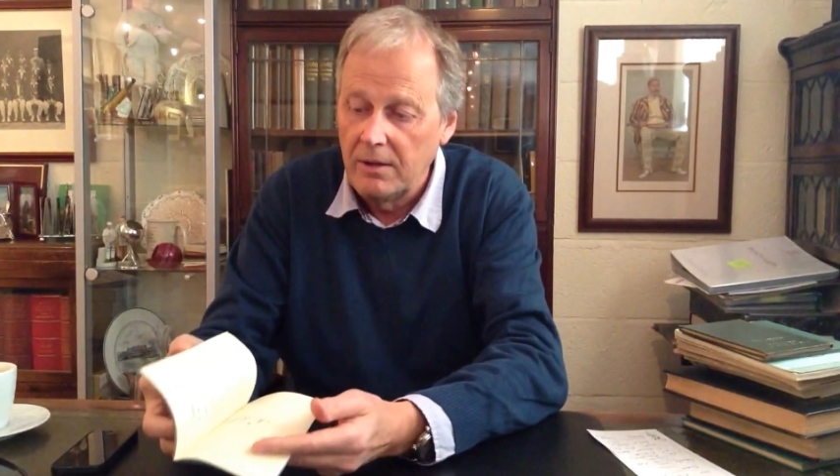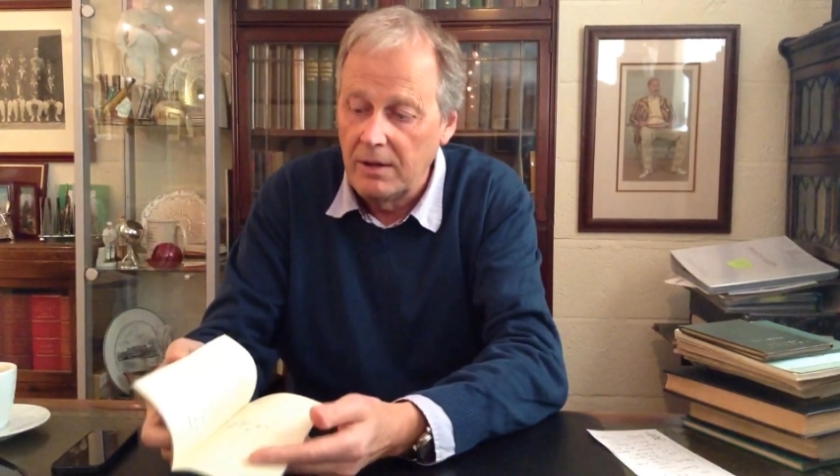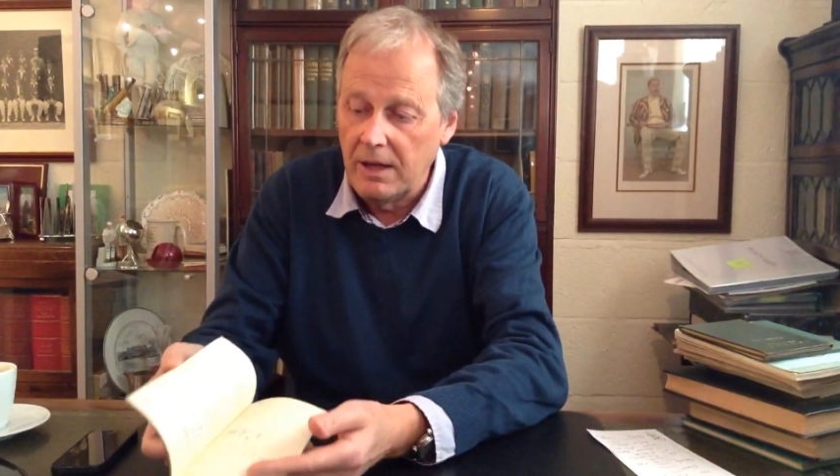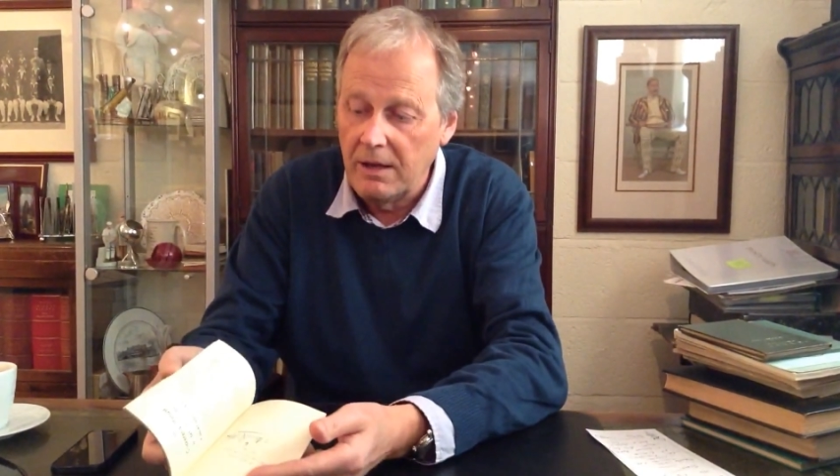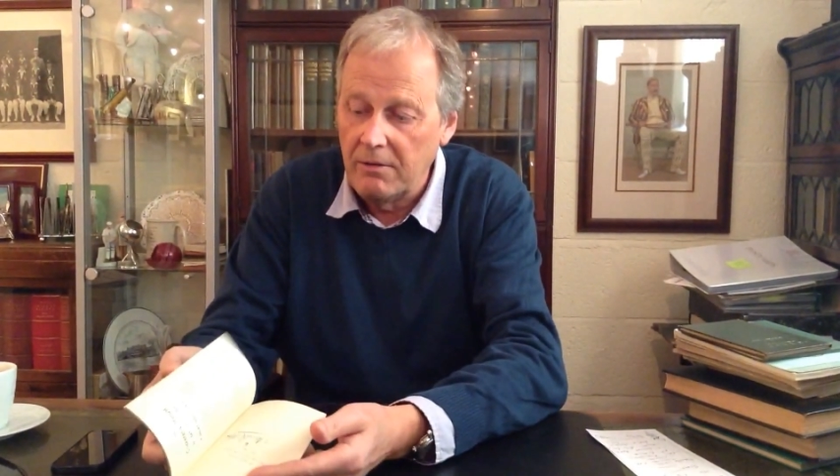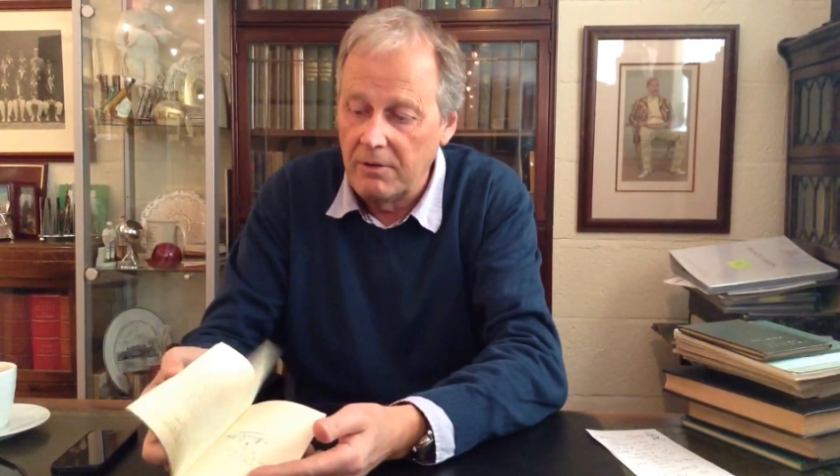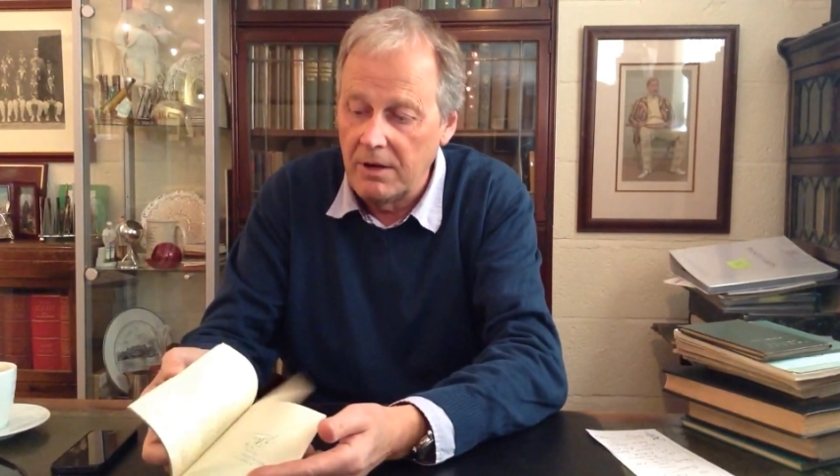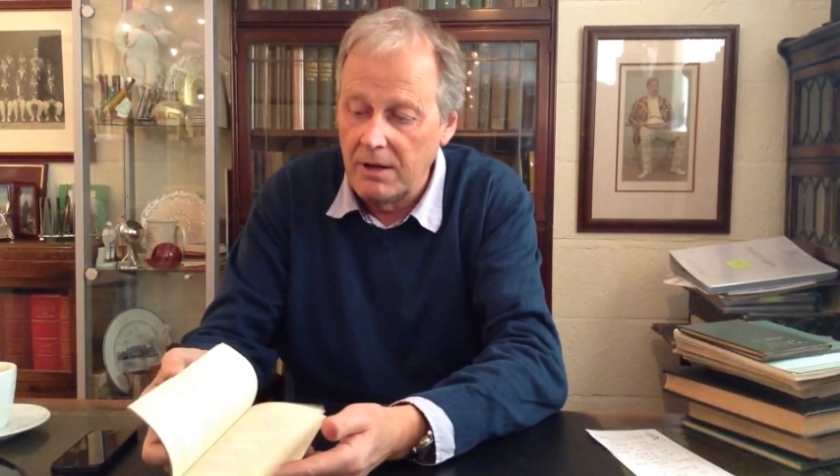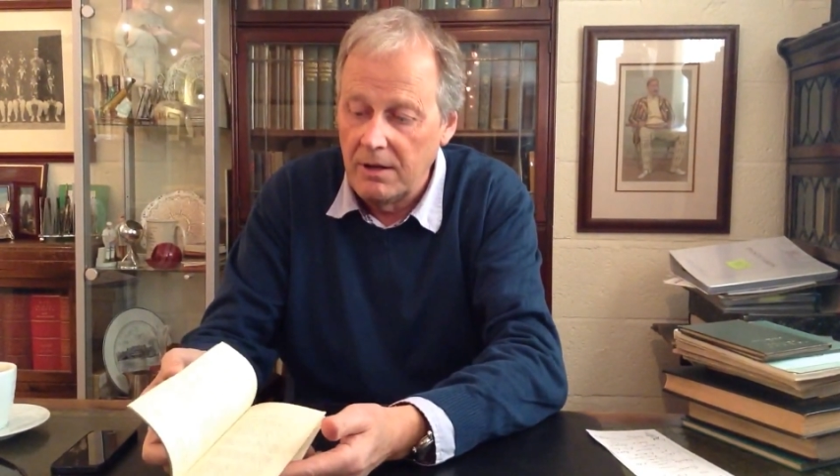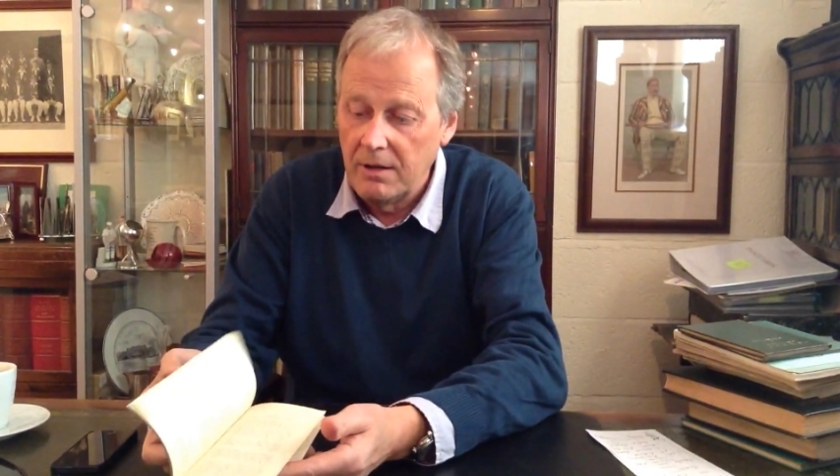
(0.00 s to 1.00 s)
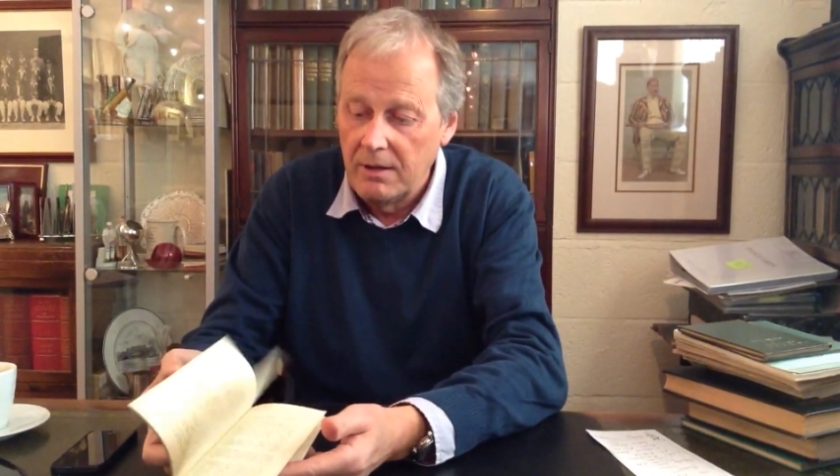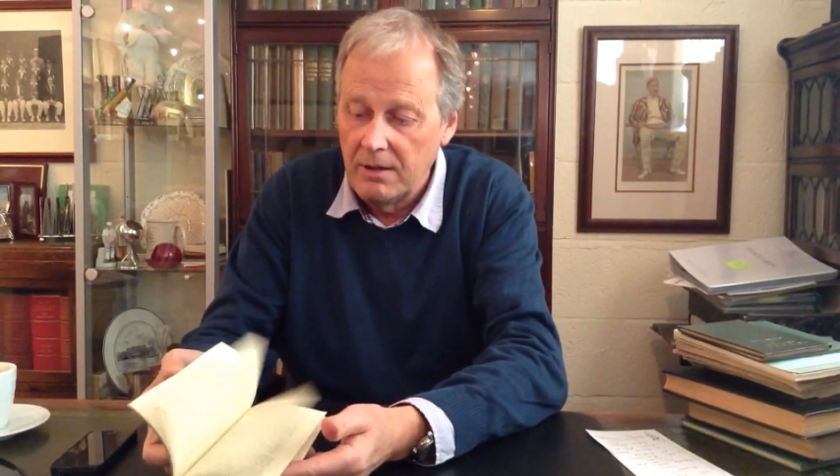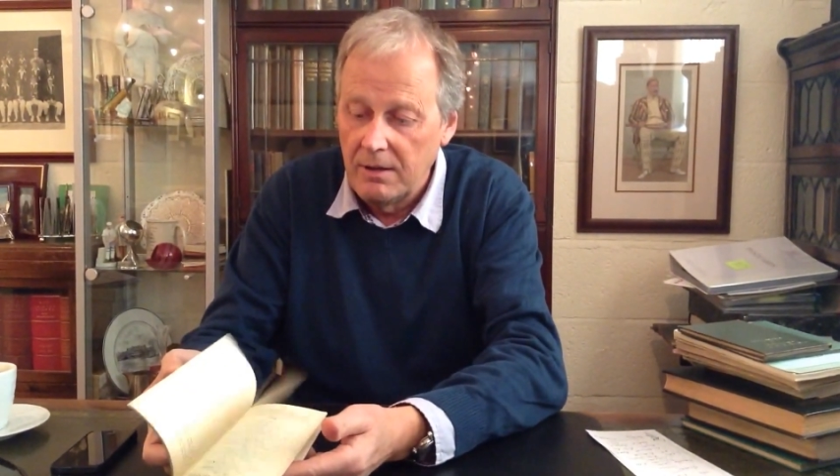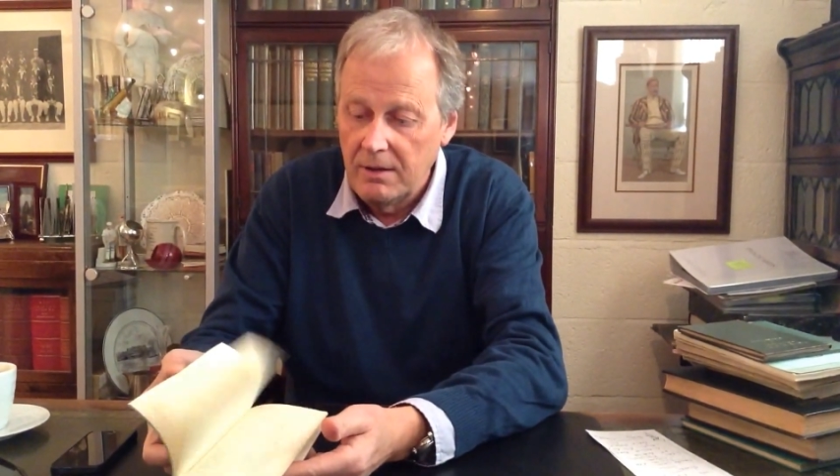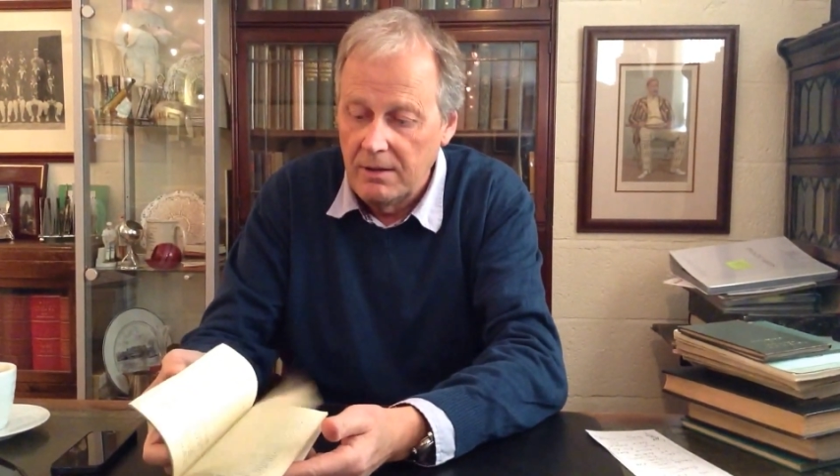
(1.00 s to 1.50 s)
They're
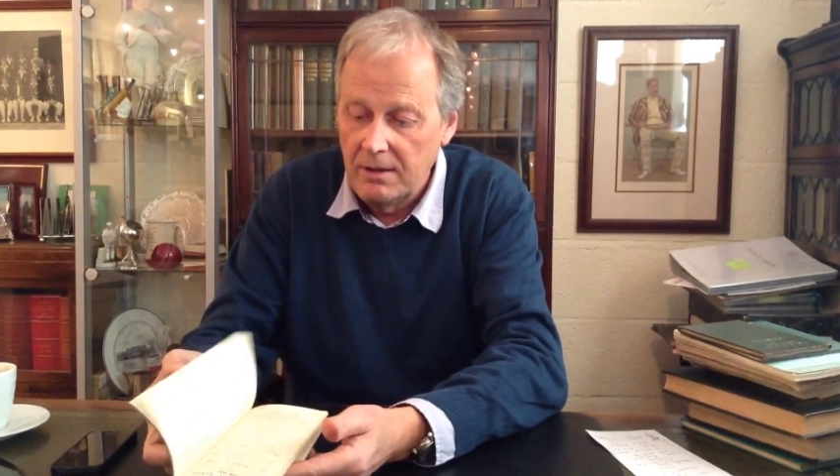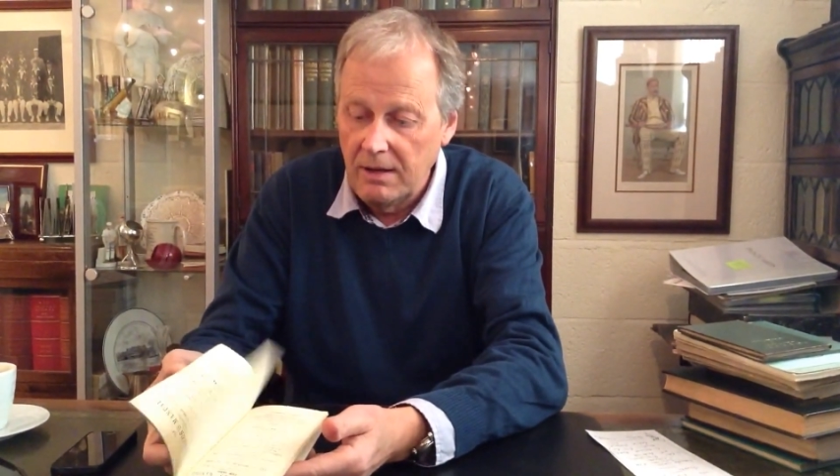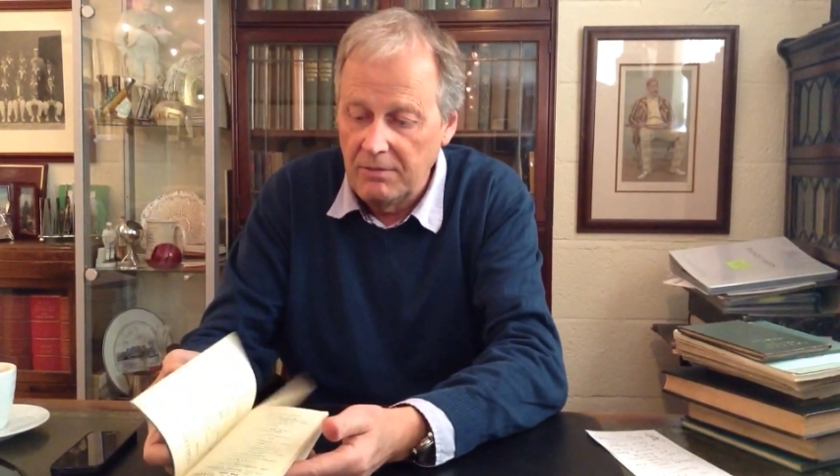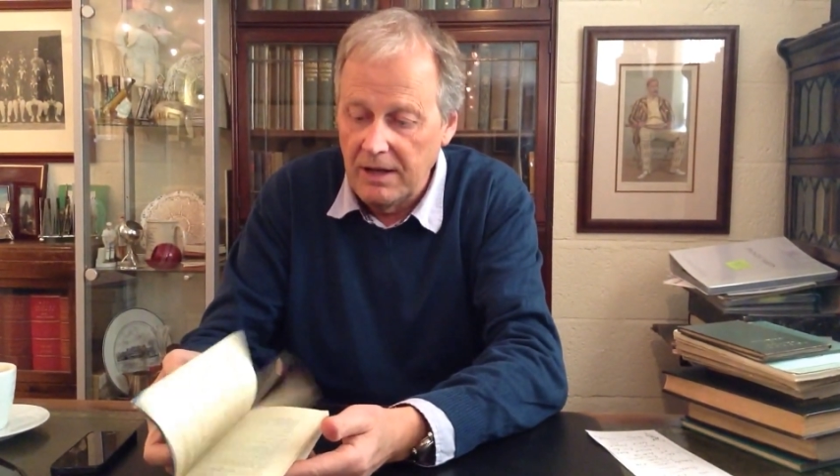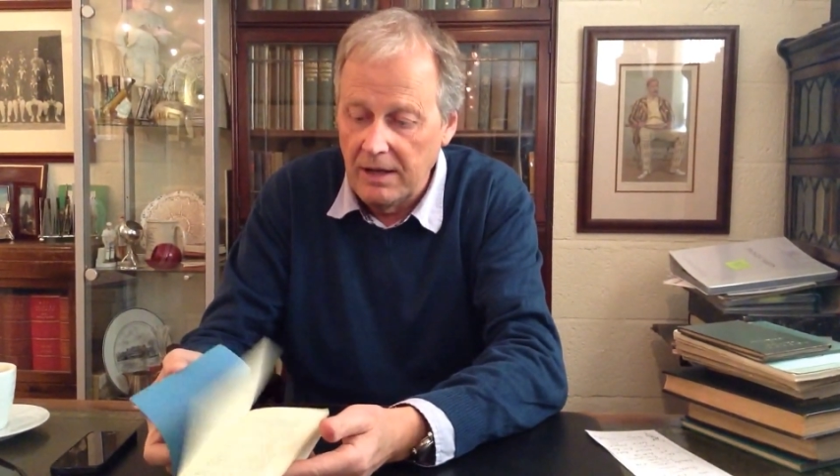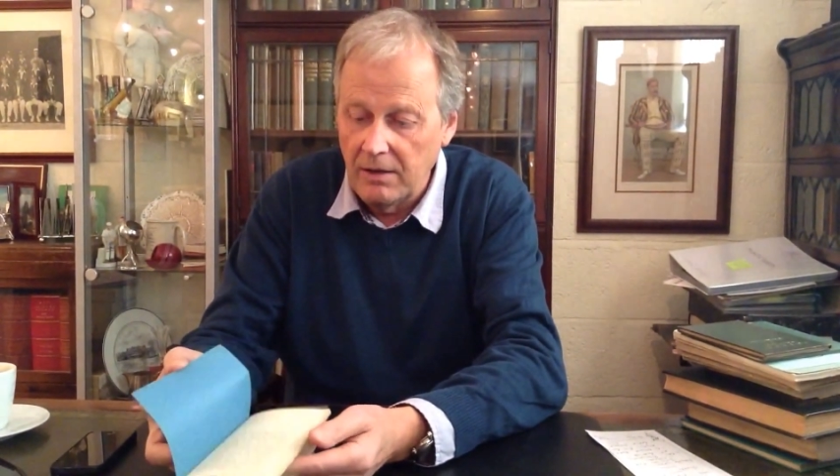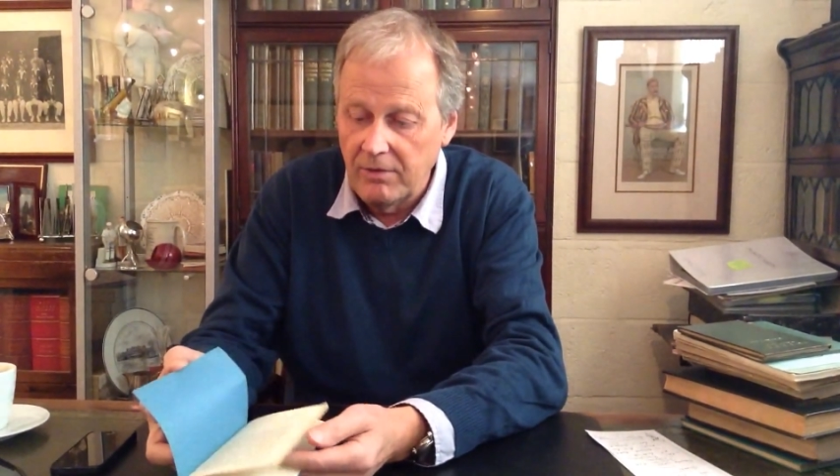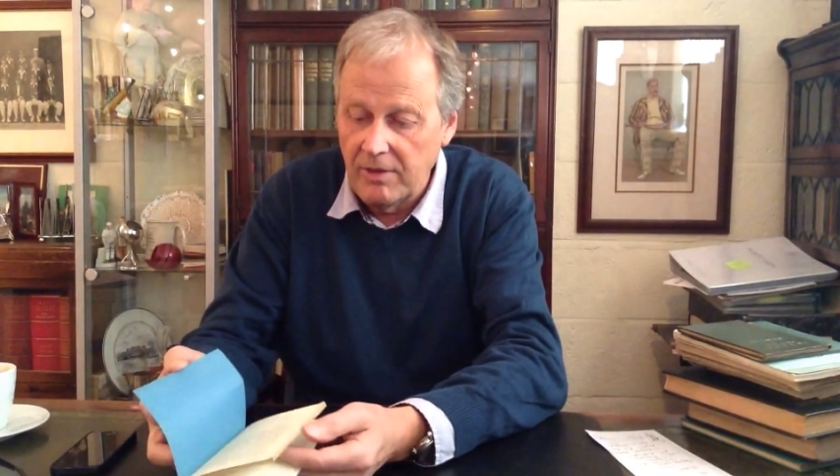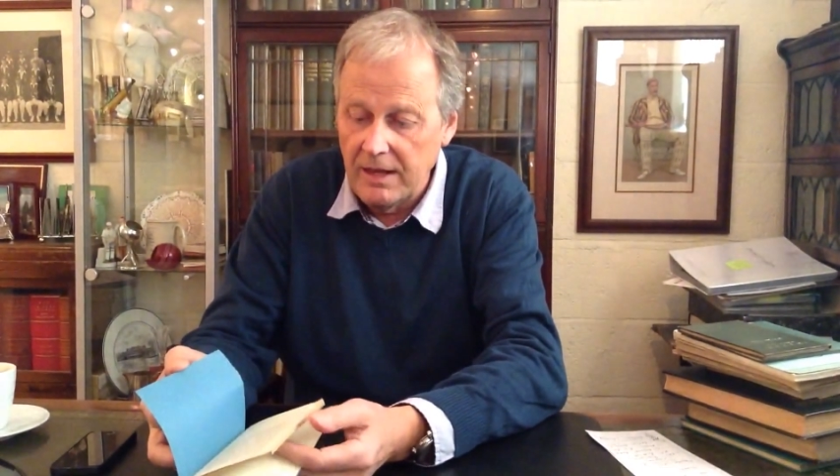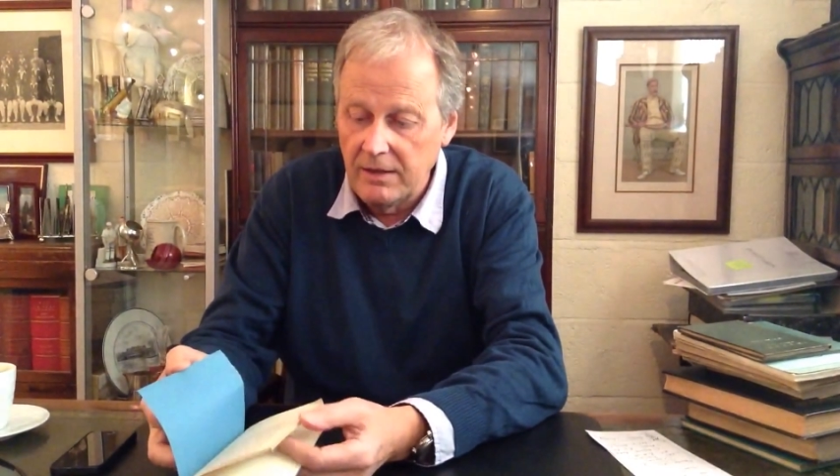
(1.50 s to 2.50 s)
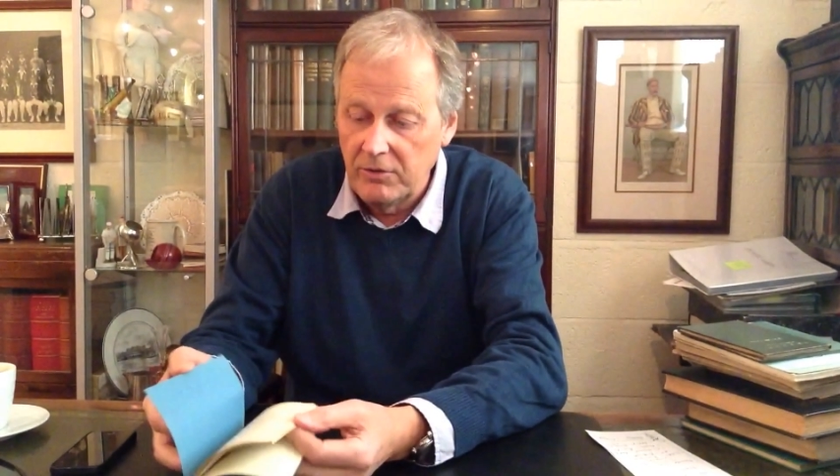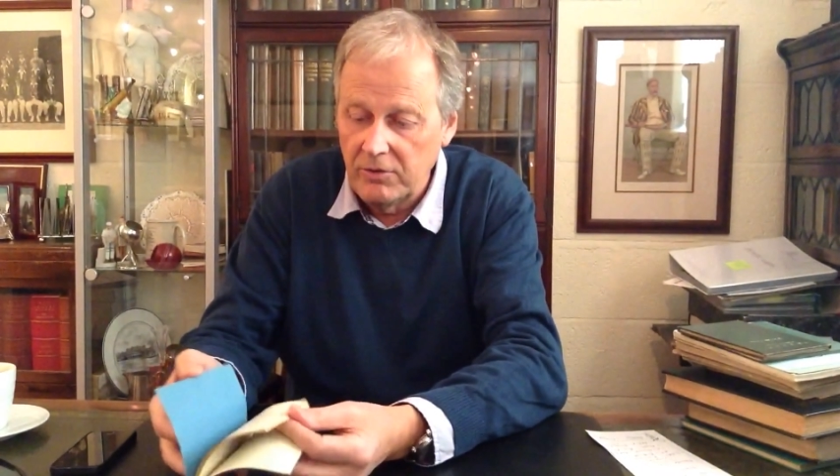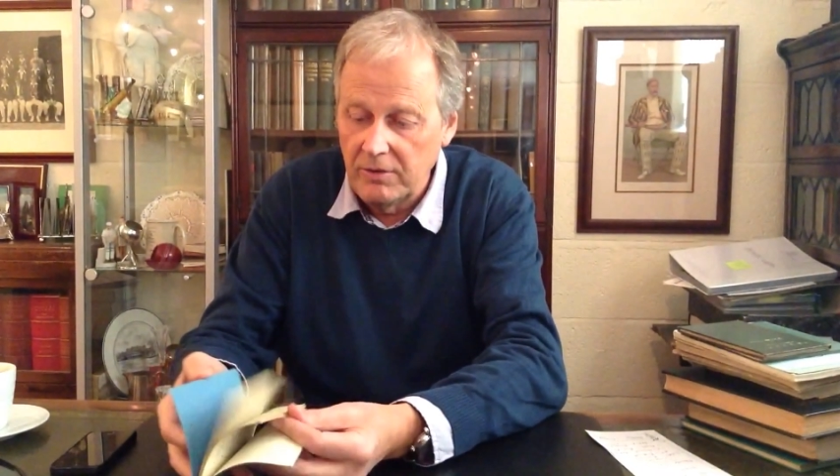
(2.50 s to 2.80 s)
lovely little things.